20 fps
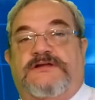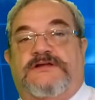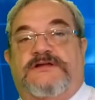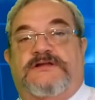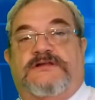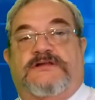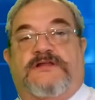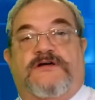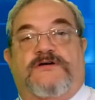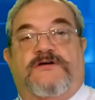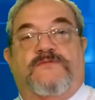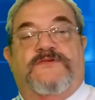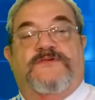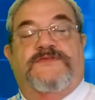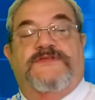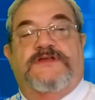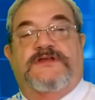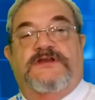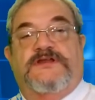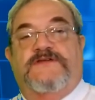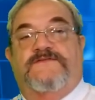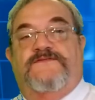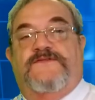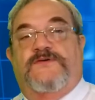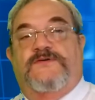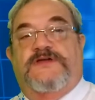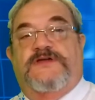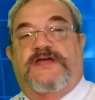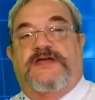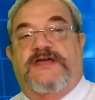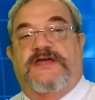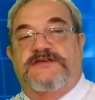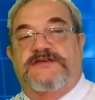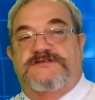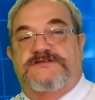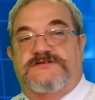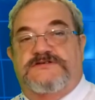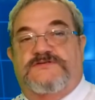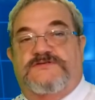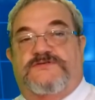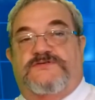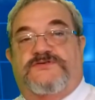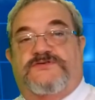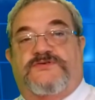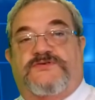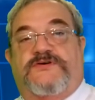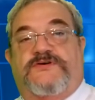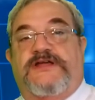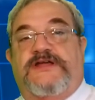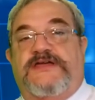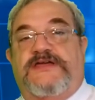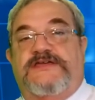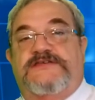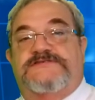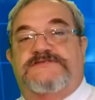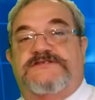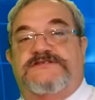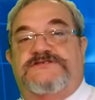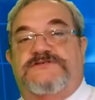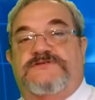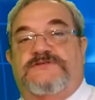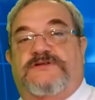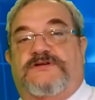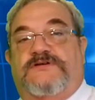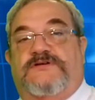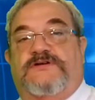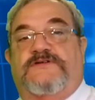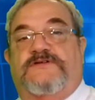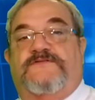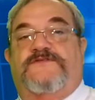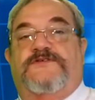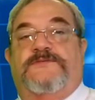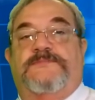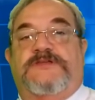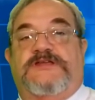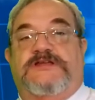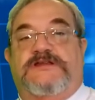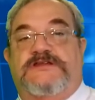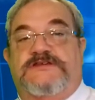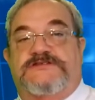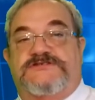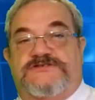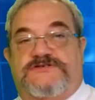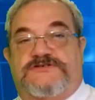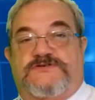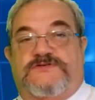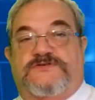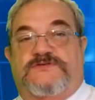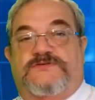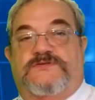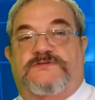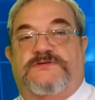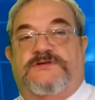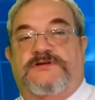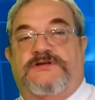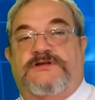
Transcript: along with any vocational trades that you learned from any school.